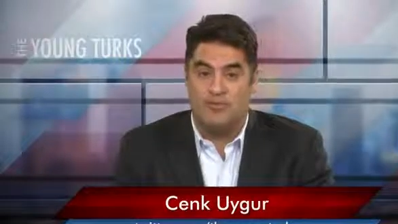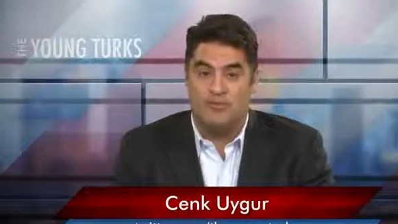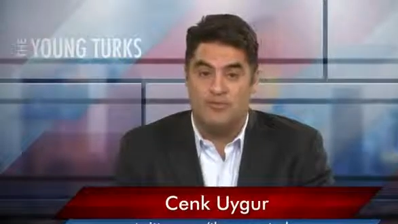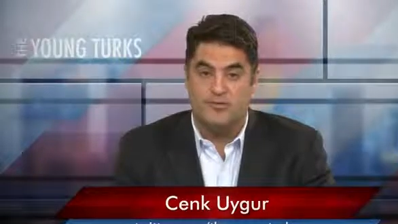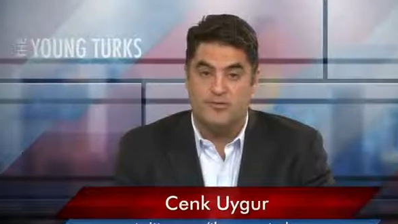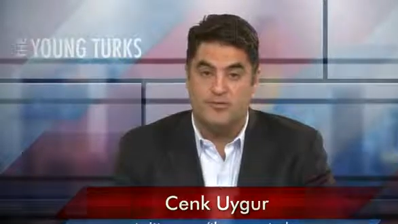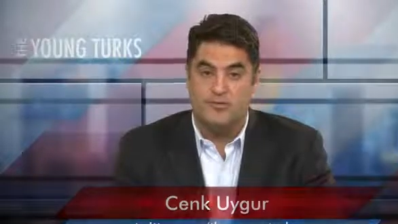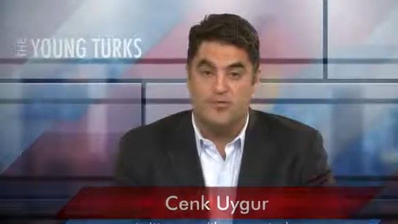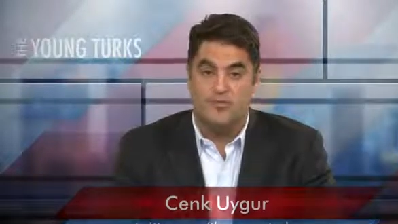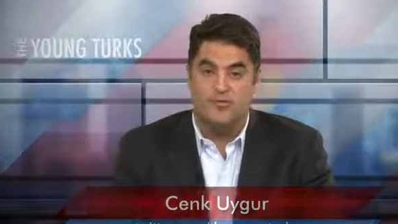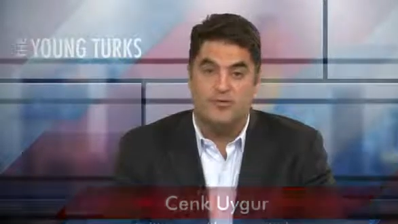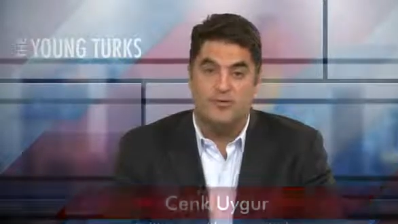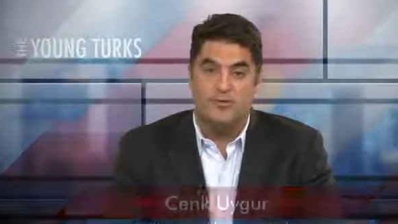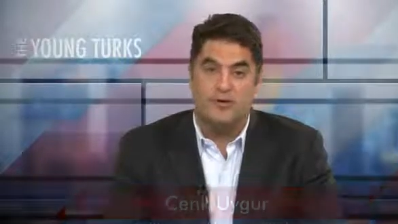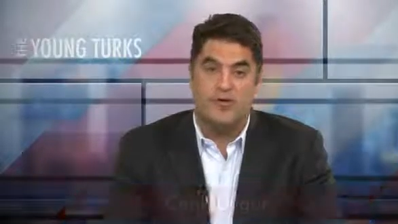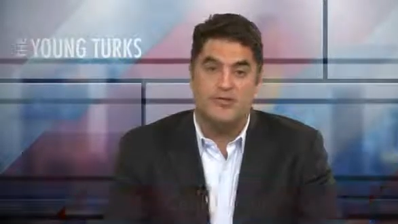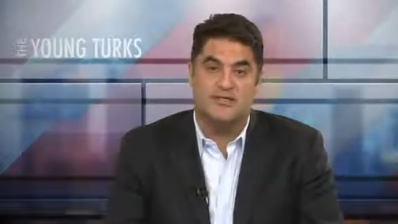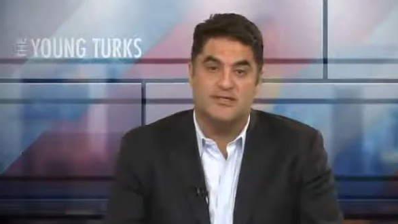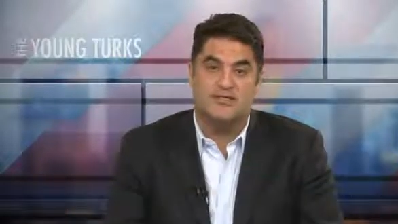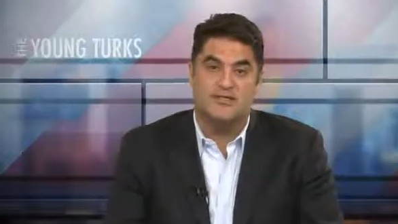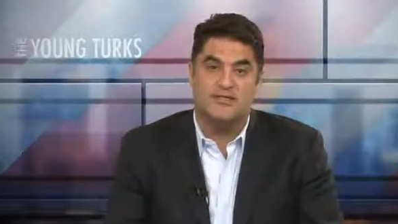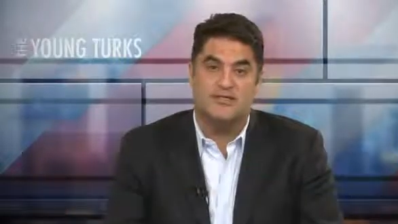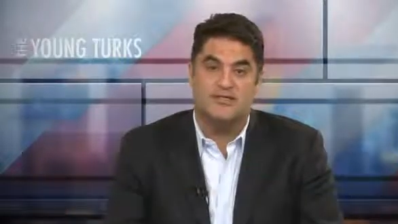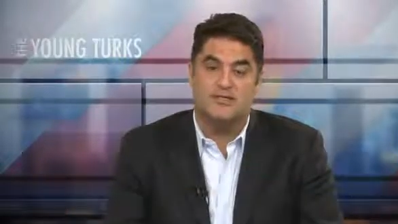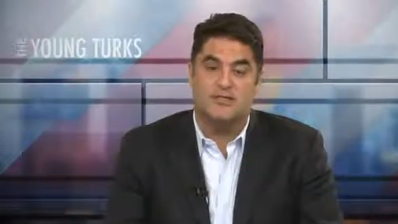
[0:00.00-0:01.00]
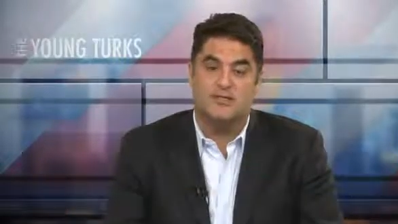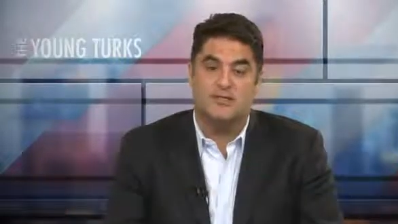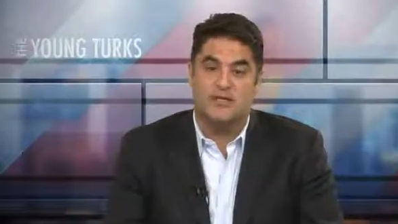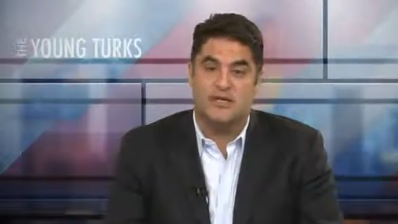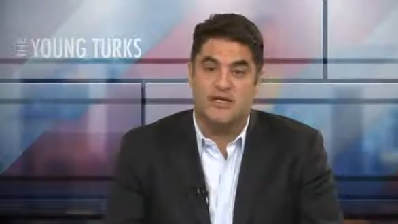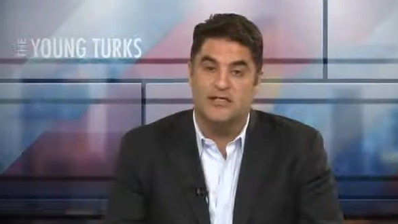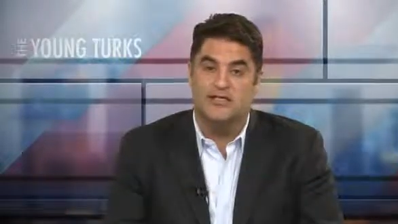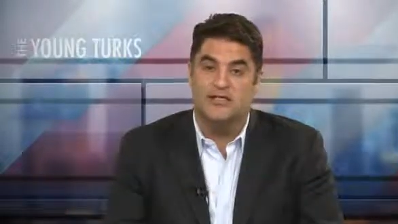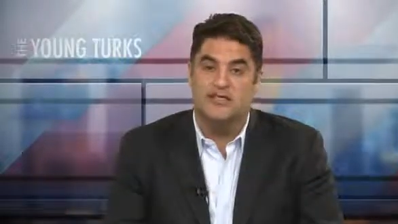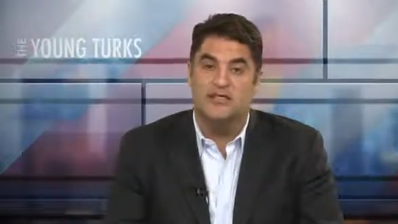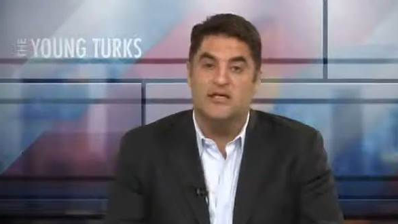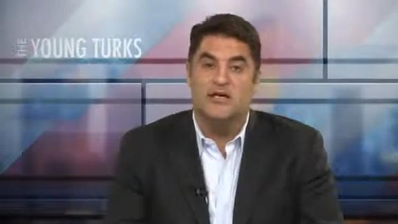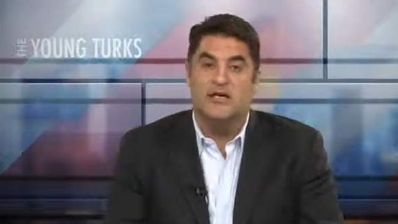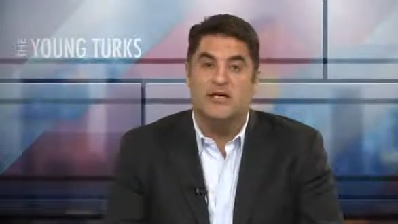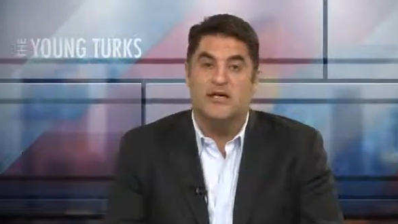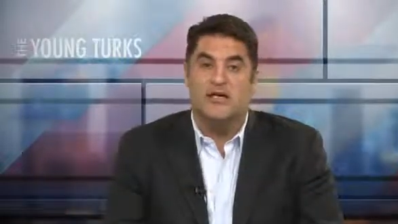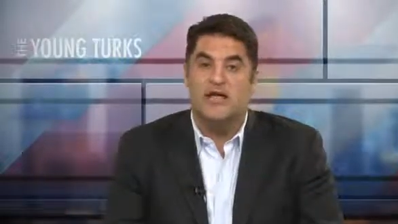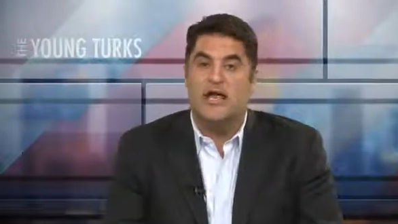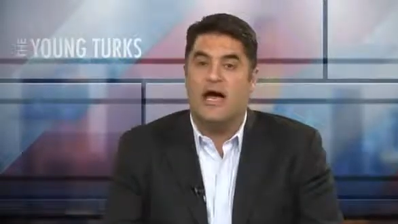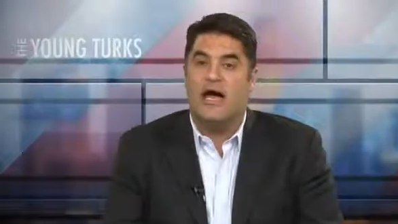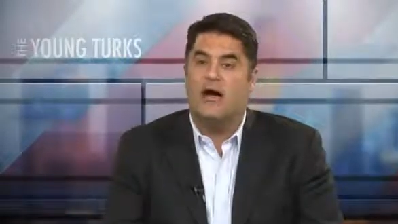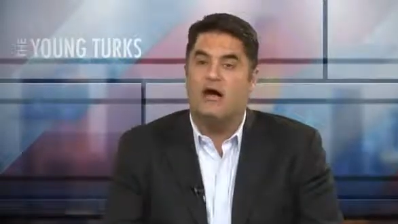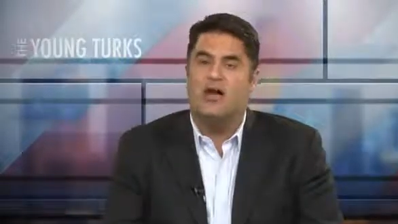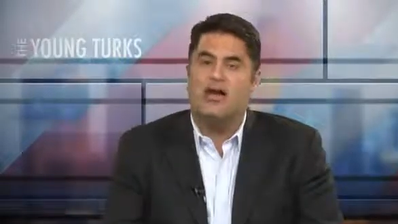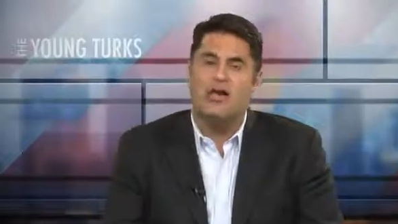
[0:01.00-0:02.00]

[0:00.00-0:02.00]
He was interviewed on 60 Minutes. Now,